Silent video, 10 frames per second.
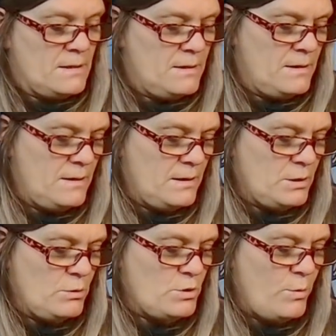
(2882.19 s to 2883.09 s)

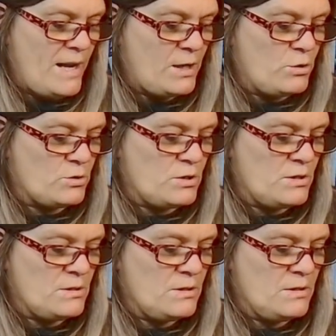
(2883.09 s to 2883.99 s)
Use your wire
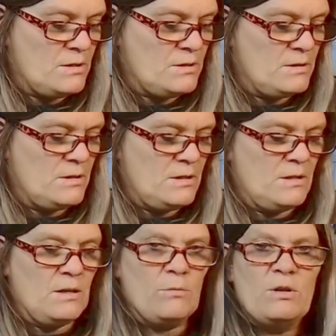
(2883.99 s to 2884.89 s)
cutters,
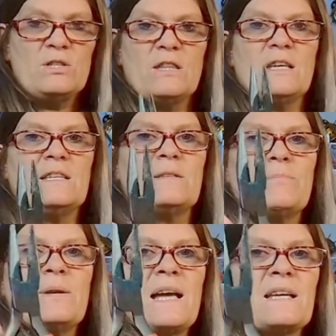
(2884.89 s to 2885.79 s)
which are these
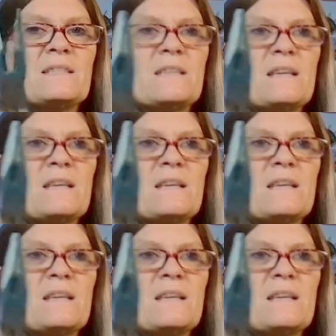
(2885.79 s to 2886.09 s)
pliers.